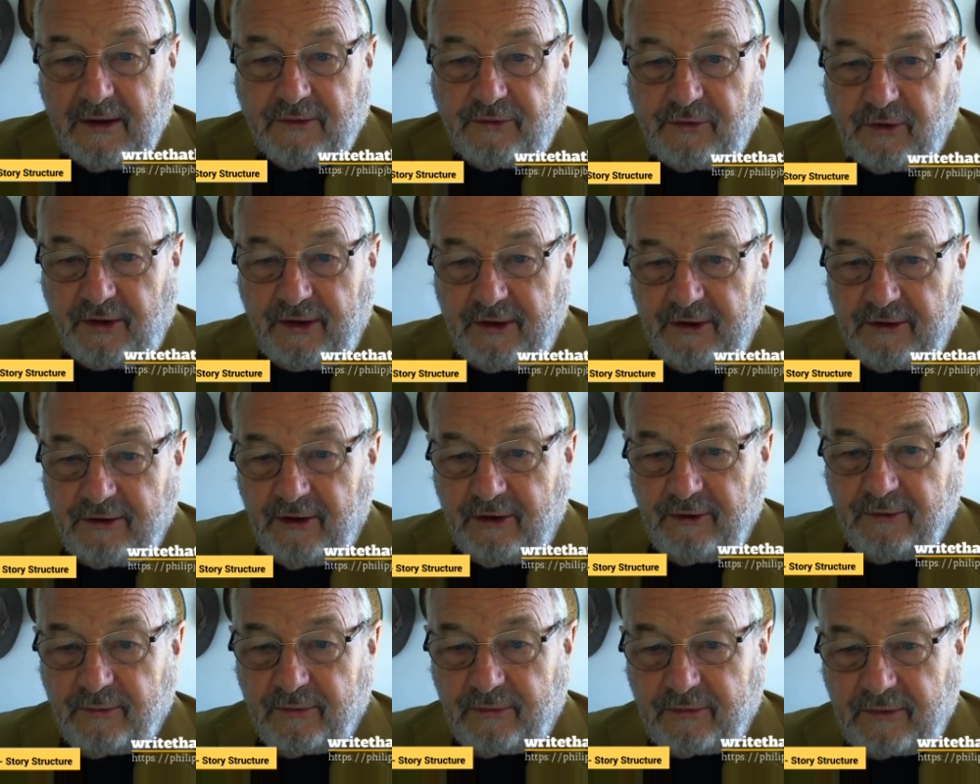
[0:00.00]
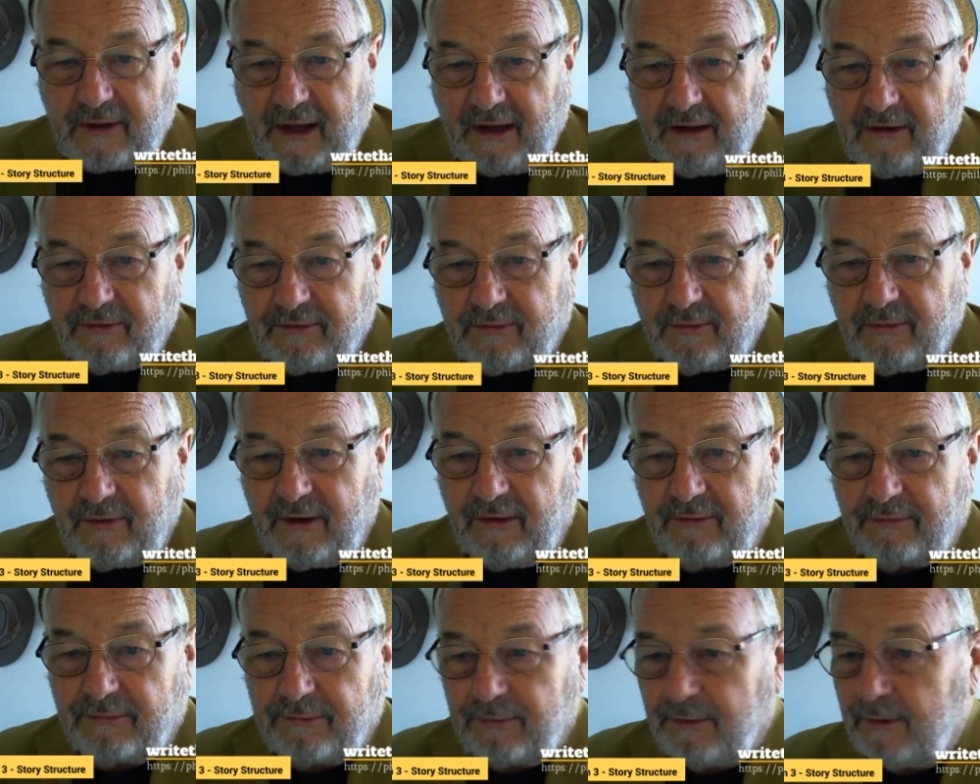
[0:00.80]
diagnosed with cancer and
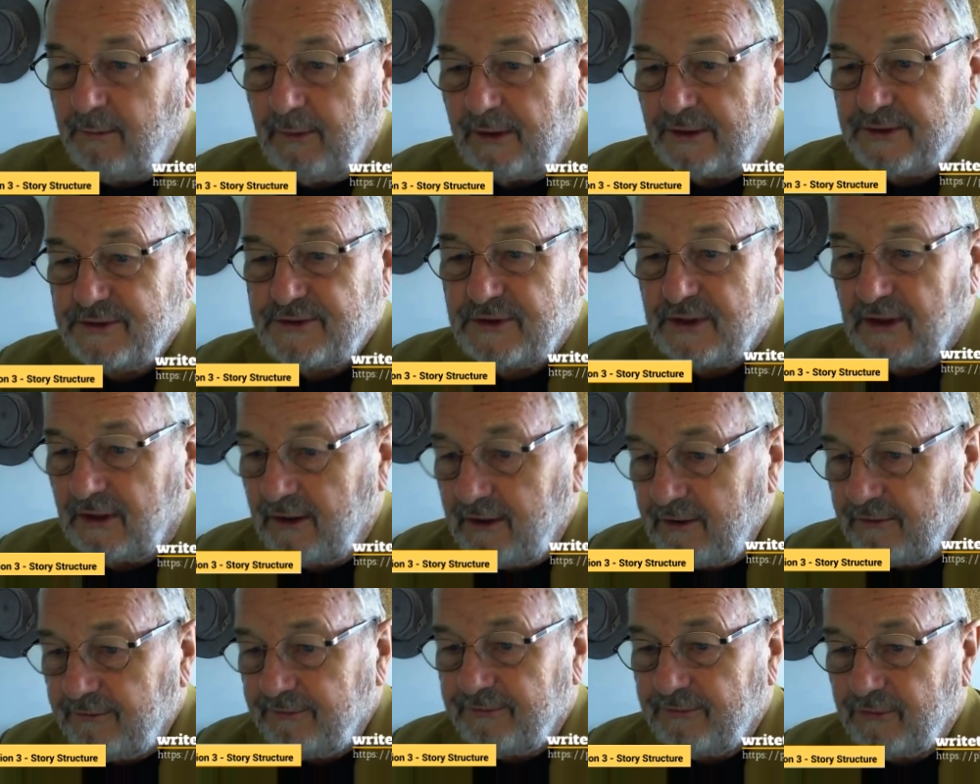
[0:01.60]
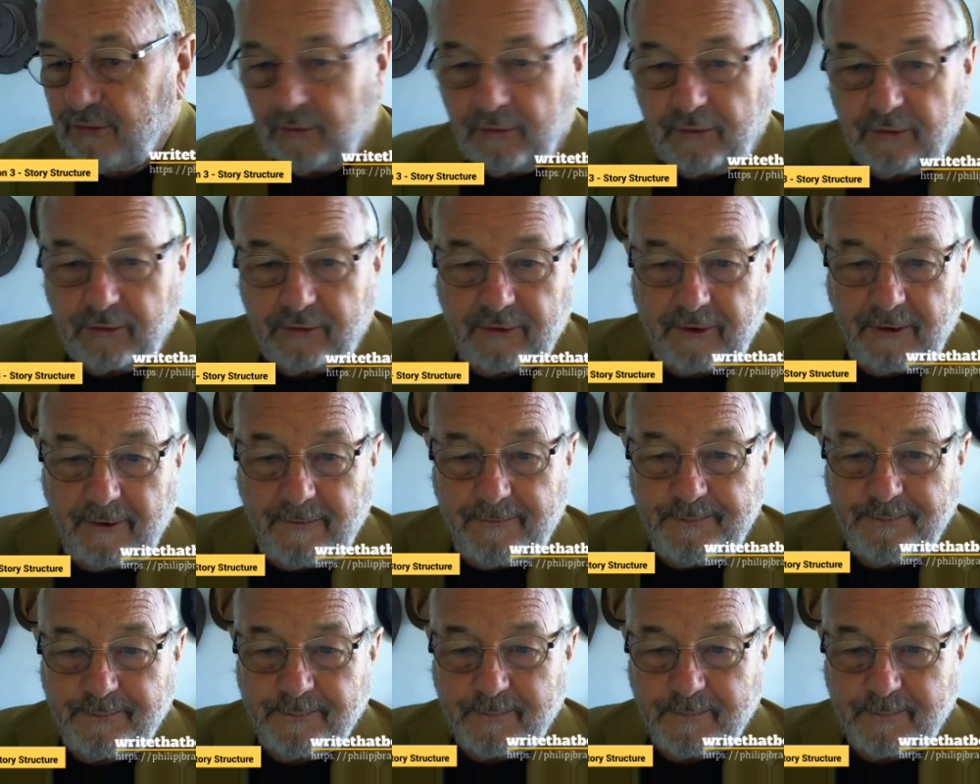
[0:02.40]
have 3 months to live" talk?